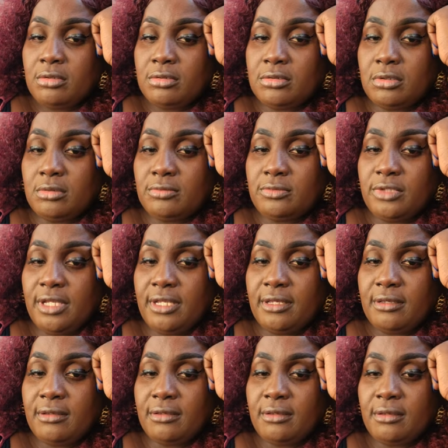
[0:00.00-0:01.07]
something there.
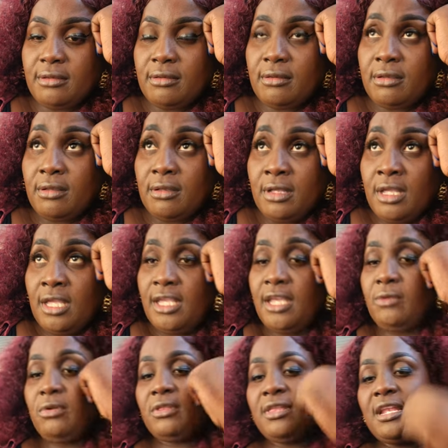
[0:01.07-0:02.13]

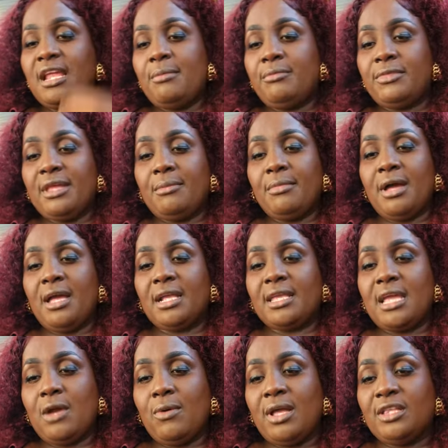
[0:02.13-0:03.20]
You know, so that, that mark
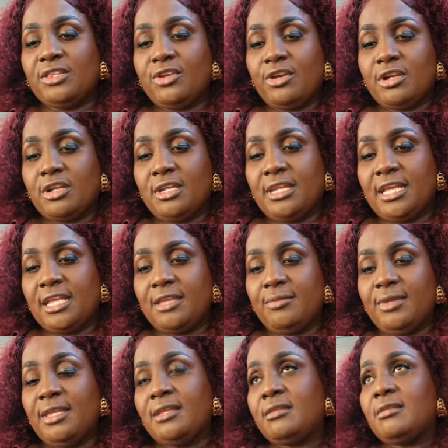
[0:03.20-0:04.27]
I want turkey neck give
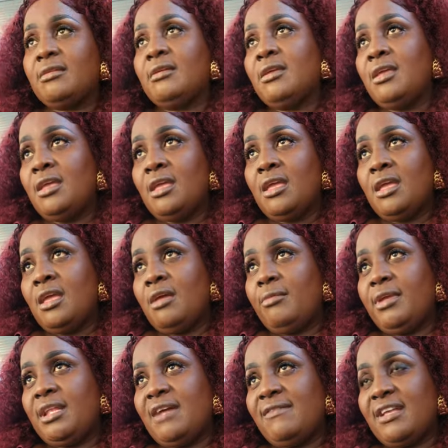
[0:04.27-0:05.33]
me it.
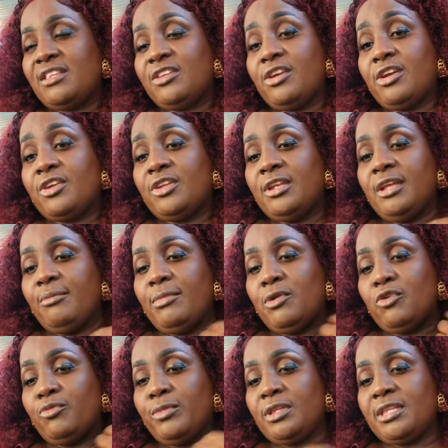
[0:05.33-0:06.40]
Me have a turkey neck
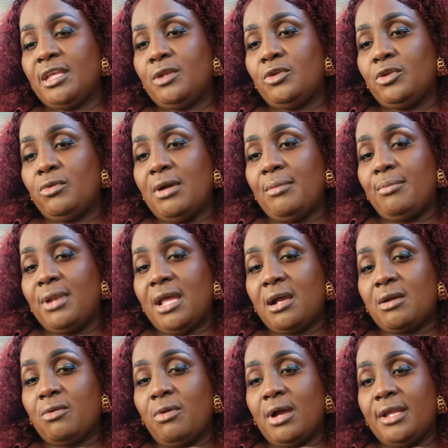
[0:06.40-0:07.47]
blouse, me tell you no one
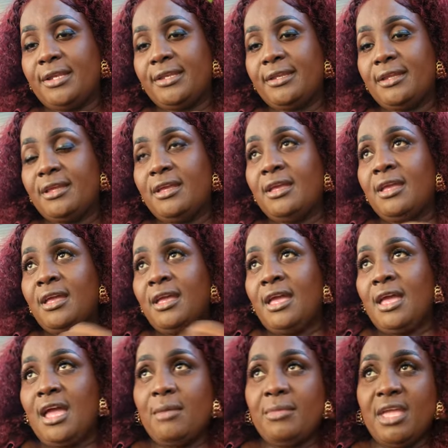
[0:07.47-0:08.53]
black one.
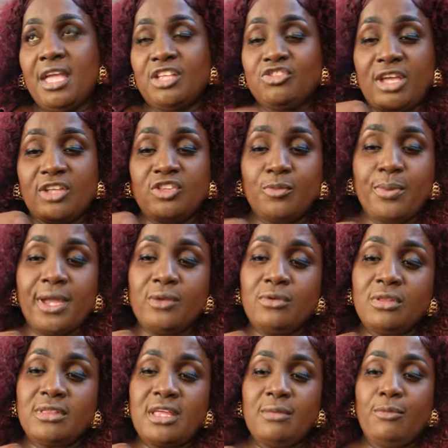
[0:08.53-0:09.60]
And me I draw it up. You
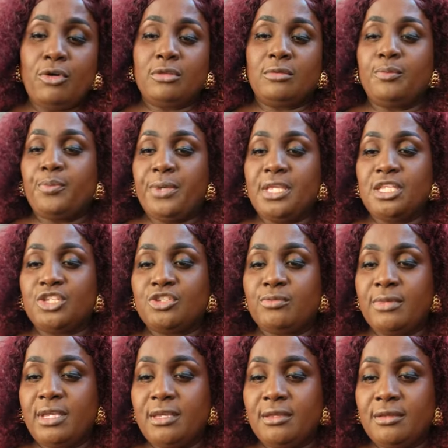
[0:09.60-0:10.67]
know, say so button pinch
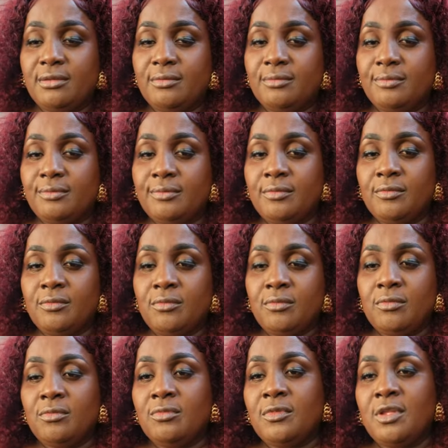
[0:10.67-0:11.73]
me.
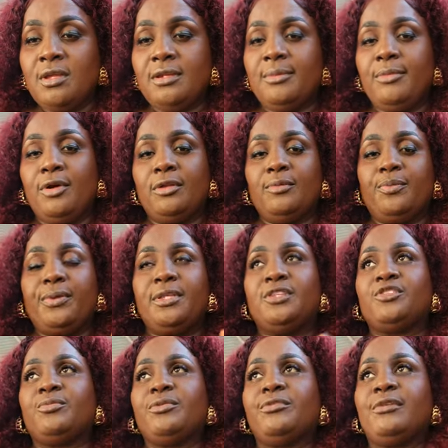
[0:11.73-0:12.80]
The button
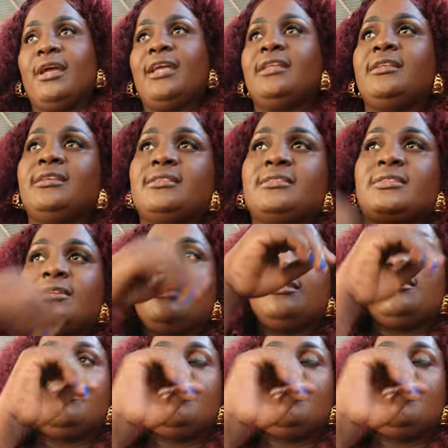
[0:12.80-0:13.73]
pinch me right there, so.